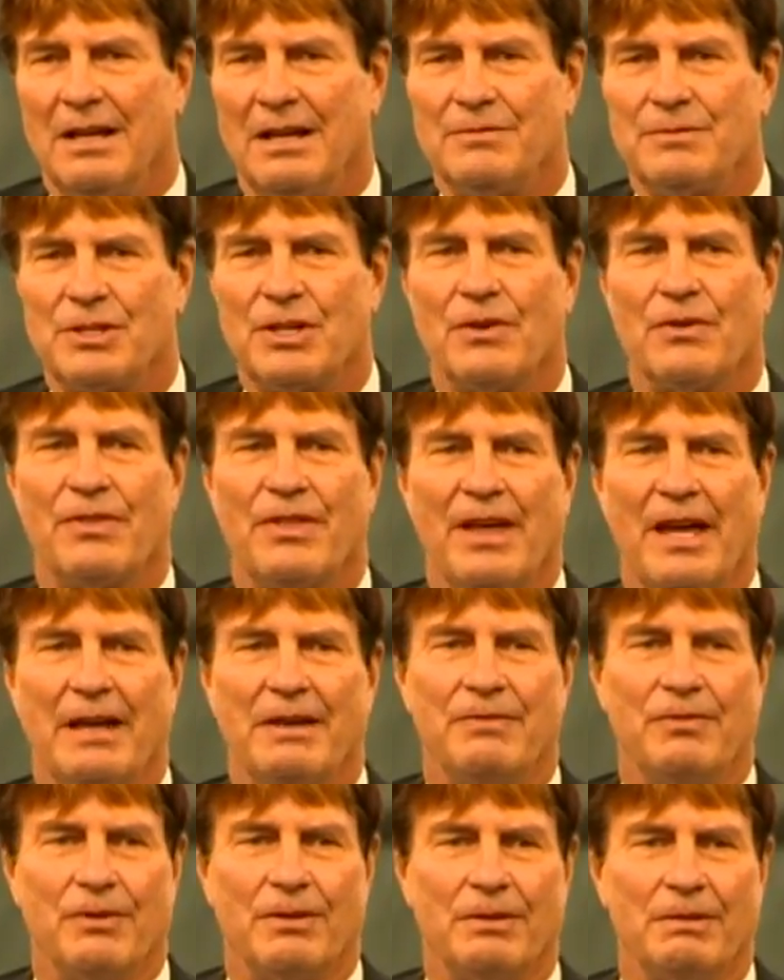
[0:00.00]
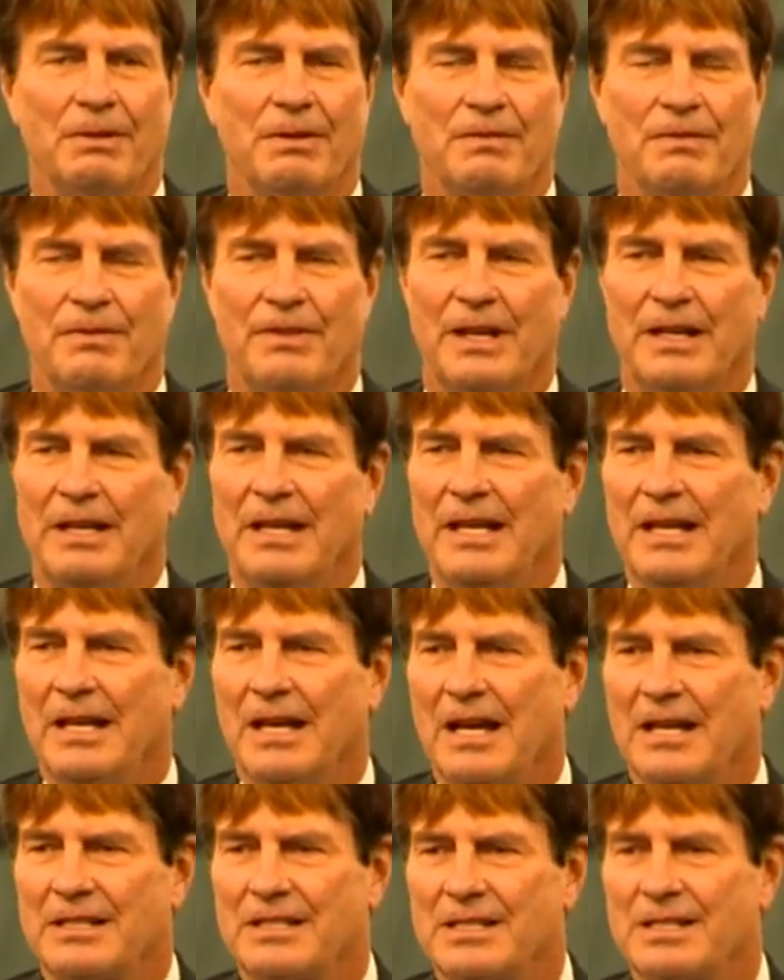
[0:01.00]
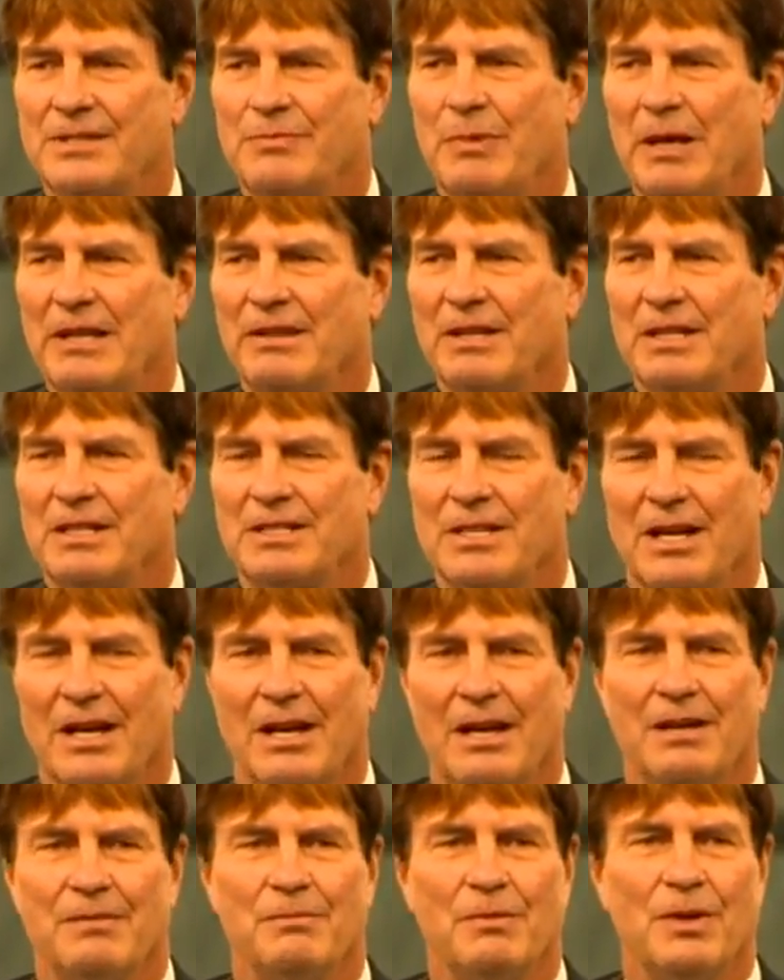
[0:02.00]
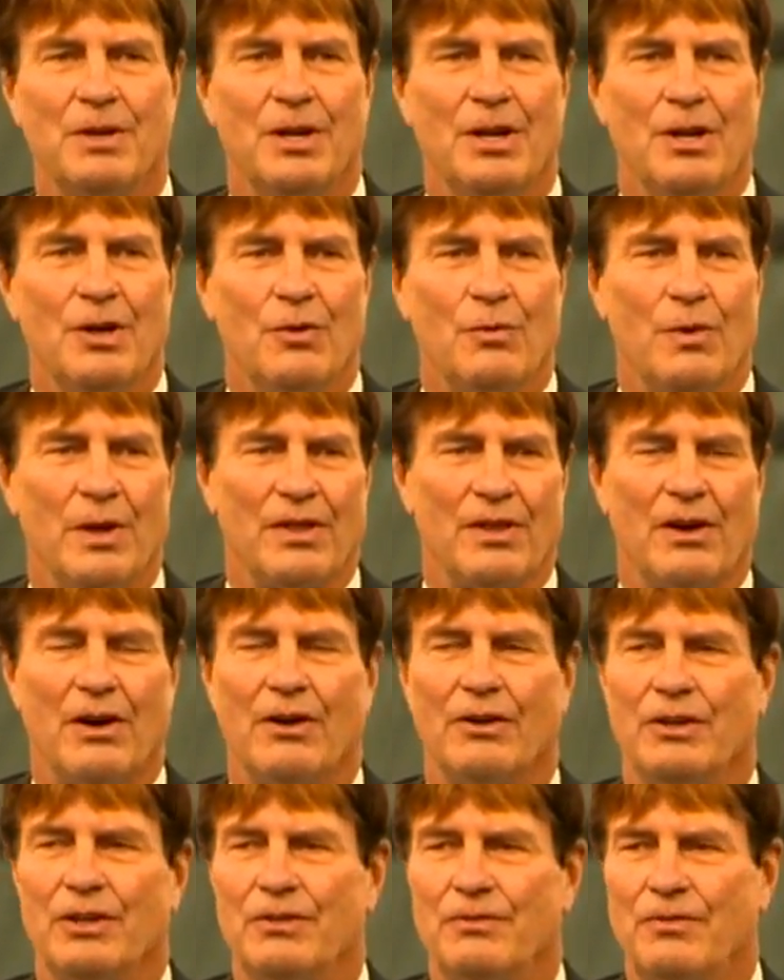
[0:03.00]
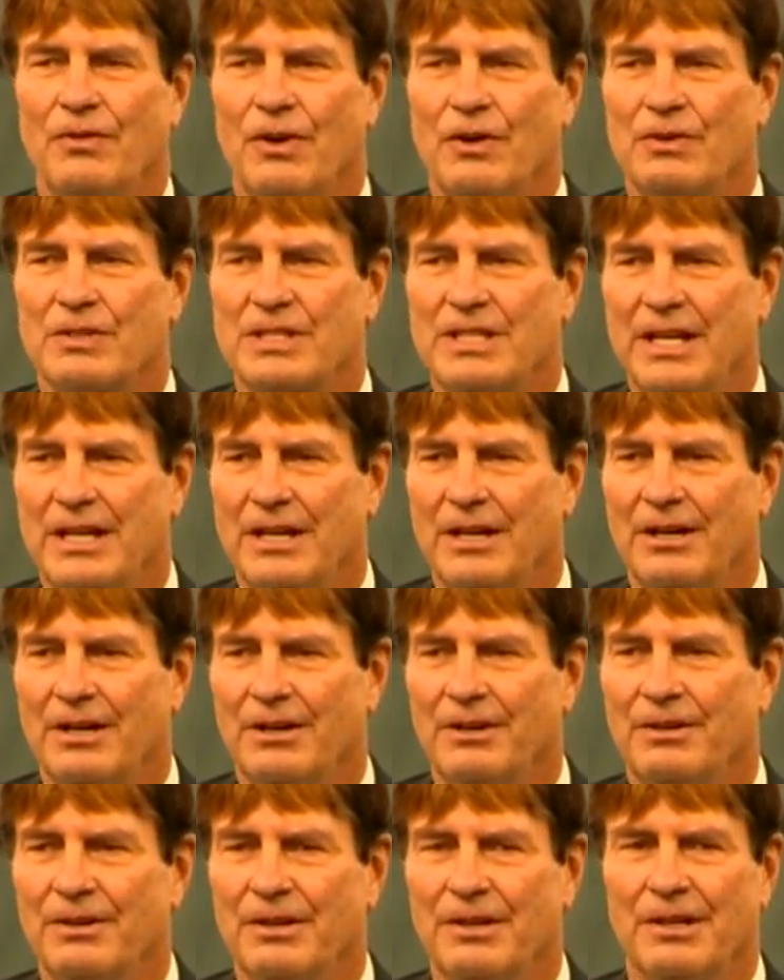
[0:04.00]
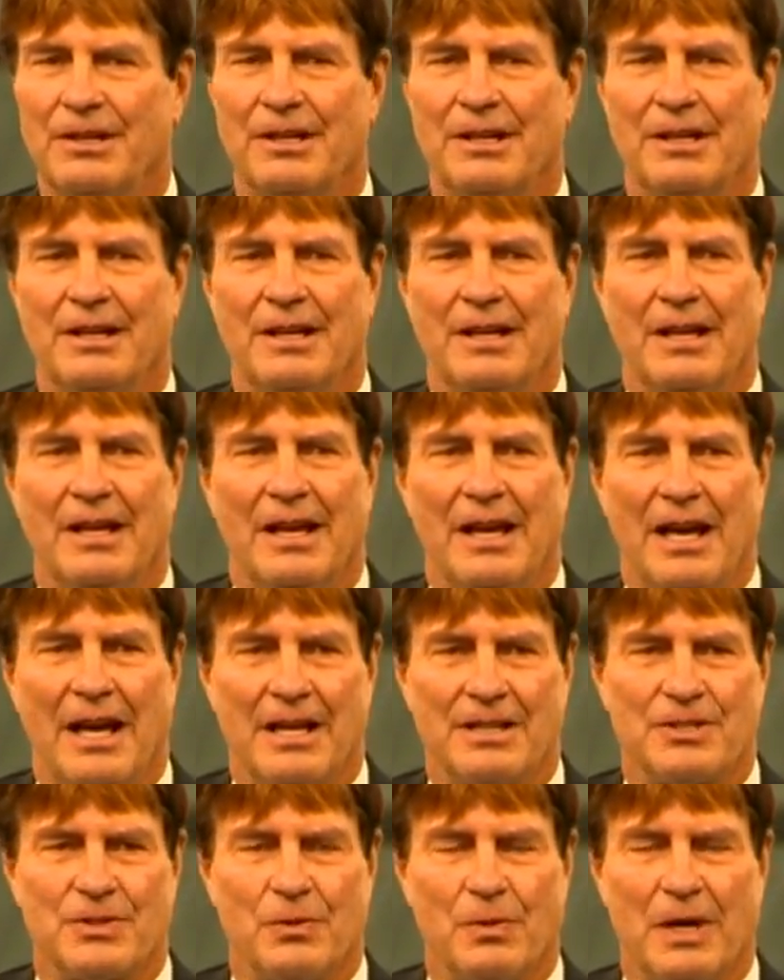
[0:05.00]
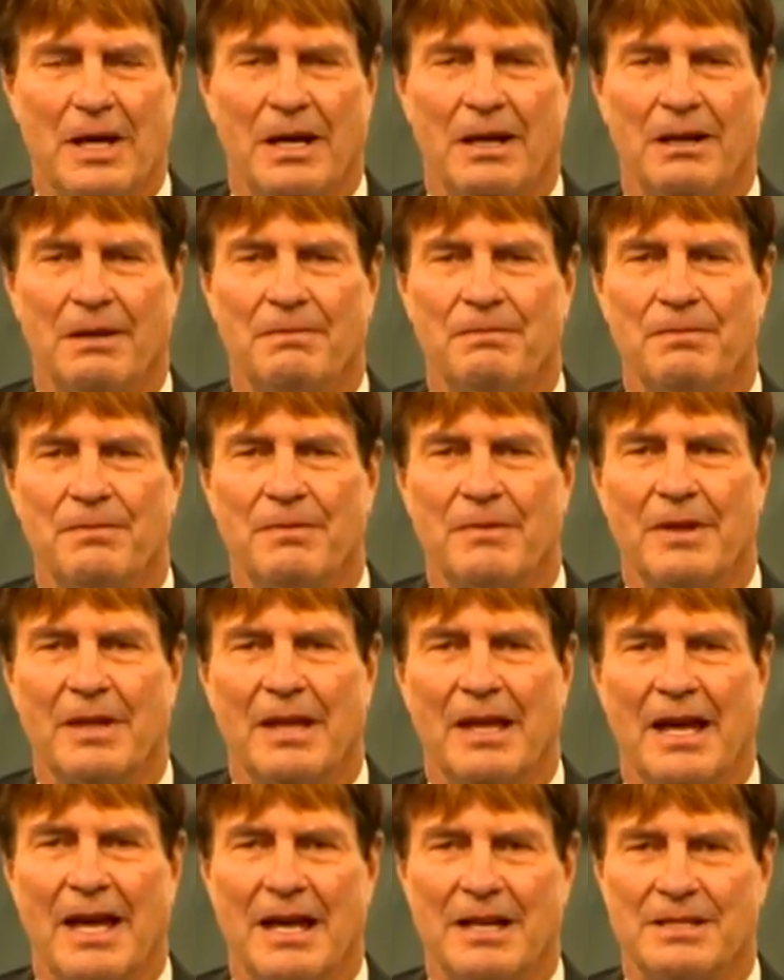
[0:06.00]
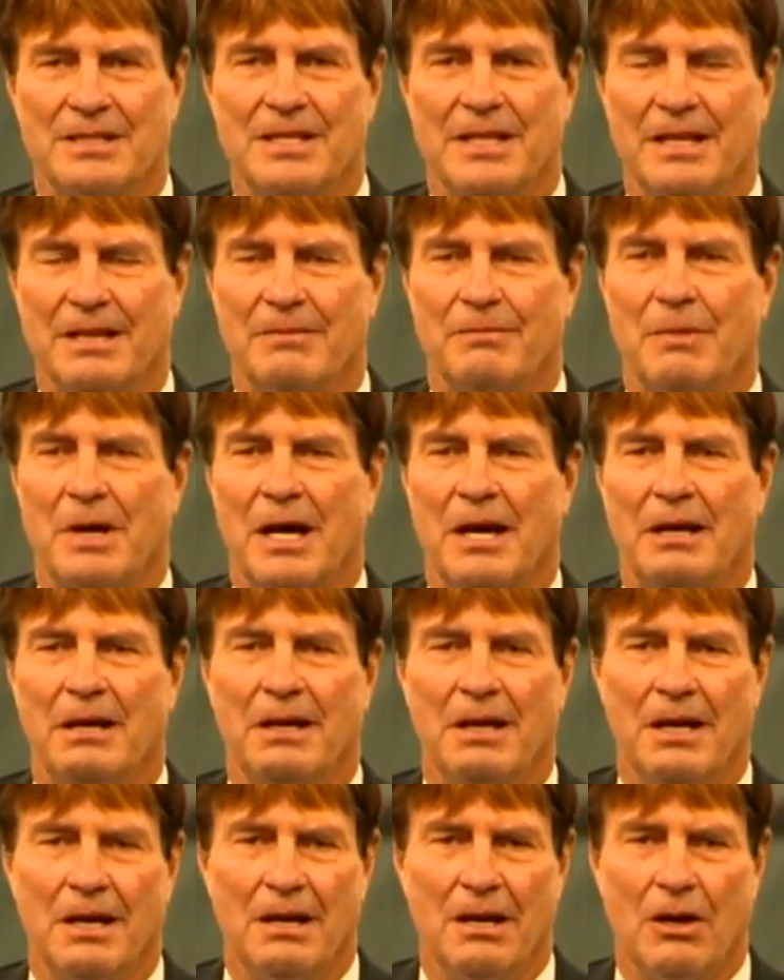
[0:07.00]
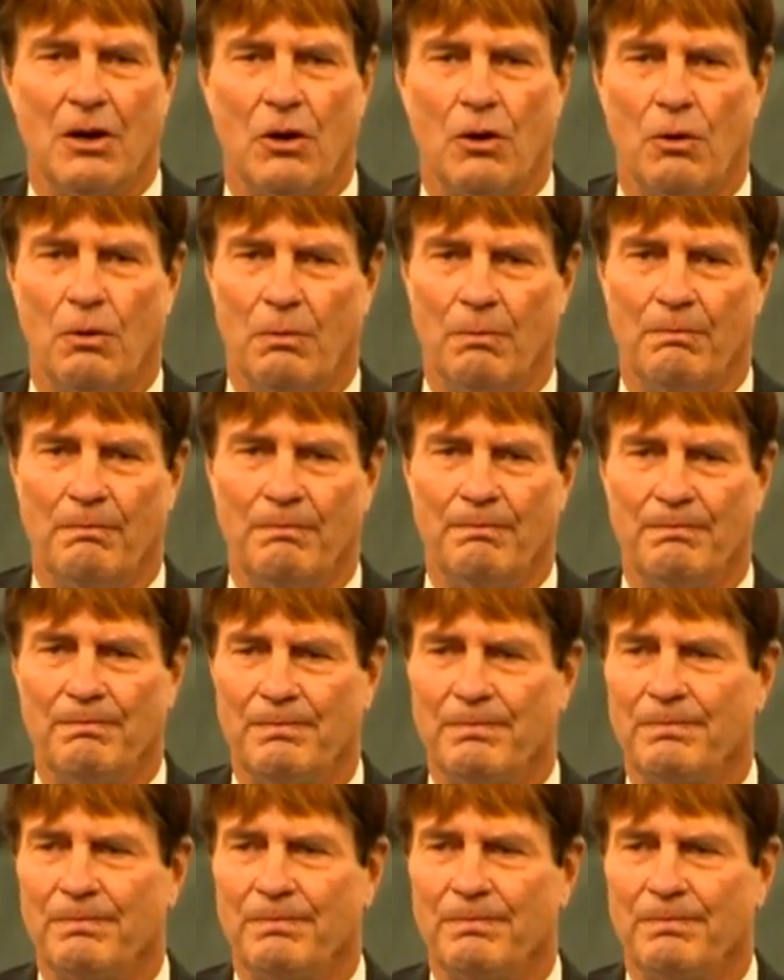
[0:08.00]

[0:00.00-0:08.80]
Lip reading: I'm so thankful that he got to spend the time with all you folks here, as well as in my home.